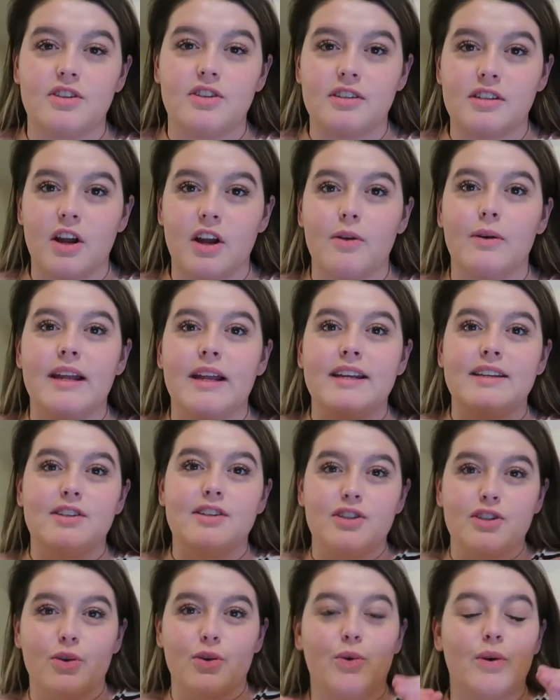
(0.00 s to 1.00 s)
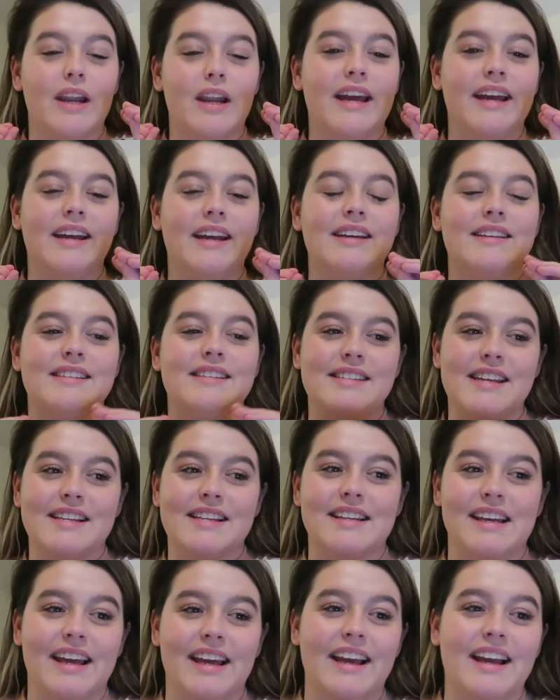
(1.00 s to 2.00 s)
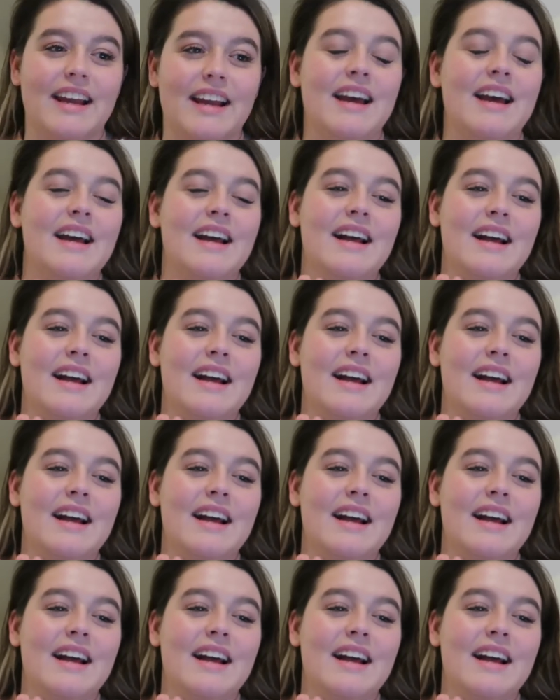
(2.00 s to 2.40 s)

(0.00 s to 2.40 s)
slowly, surely, steadily,